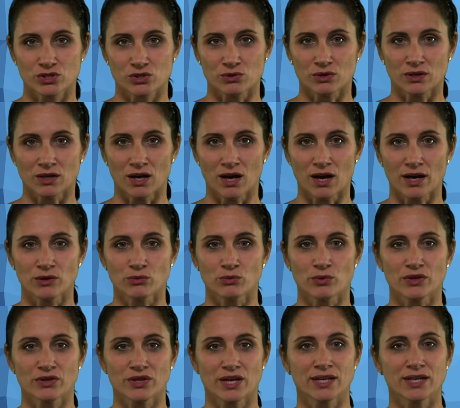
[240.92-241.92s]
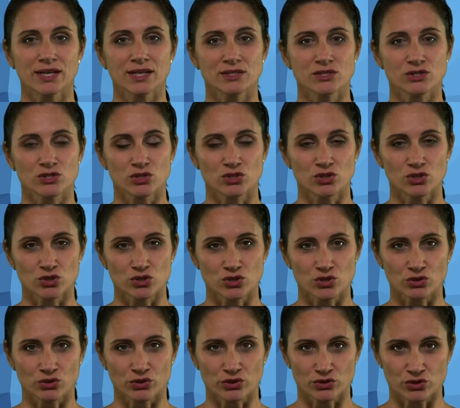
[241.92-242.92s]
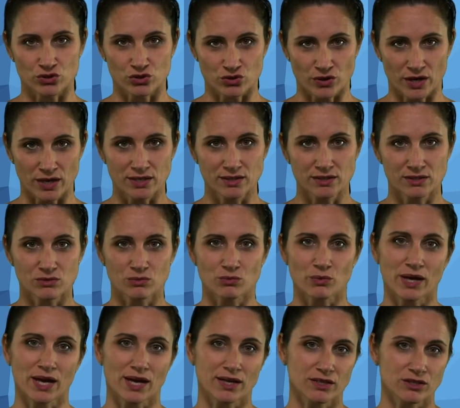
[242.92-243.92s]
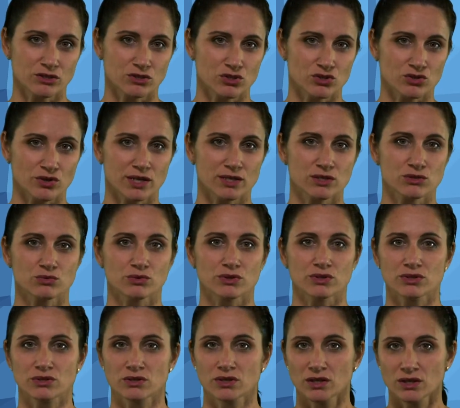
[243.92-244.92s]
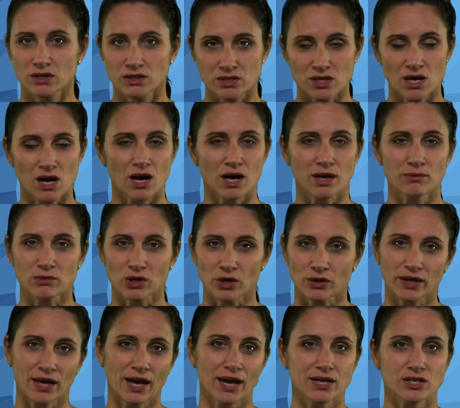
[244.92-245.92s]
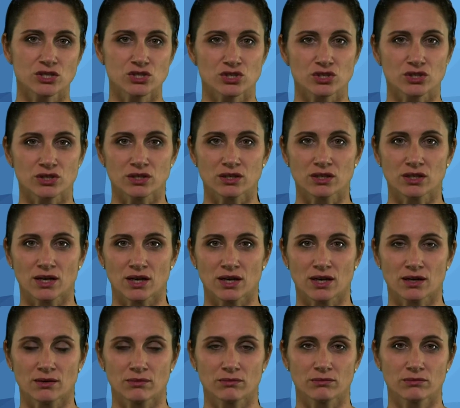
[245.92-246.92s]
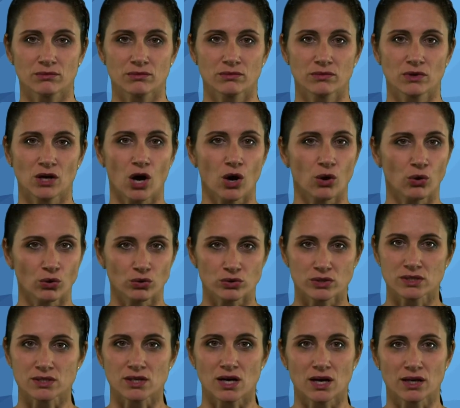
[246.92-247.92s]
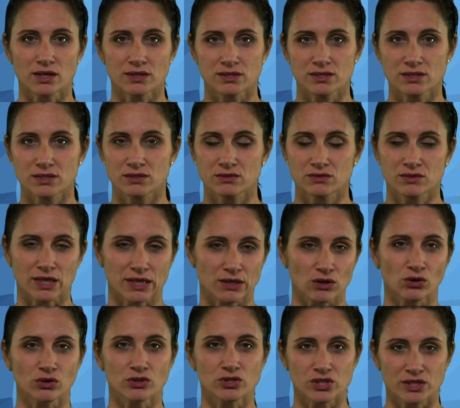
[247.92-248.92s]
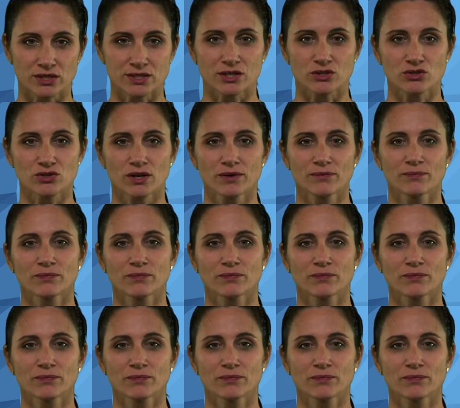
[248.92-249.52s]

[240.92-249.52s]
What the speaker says: to align with any institutional constraints. We had constraints with time, location, cohort size, technology, etc.